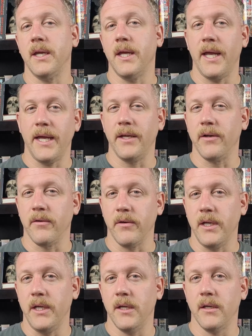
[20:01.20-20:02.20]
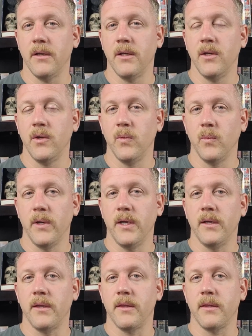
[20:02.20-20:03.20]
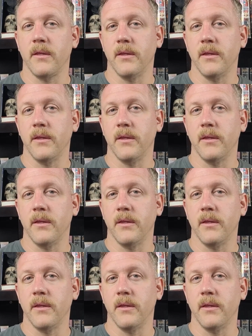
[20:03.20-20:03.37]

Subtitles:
get angry with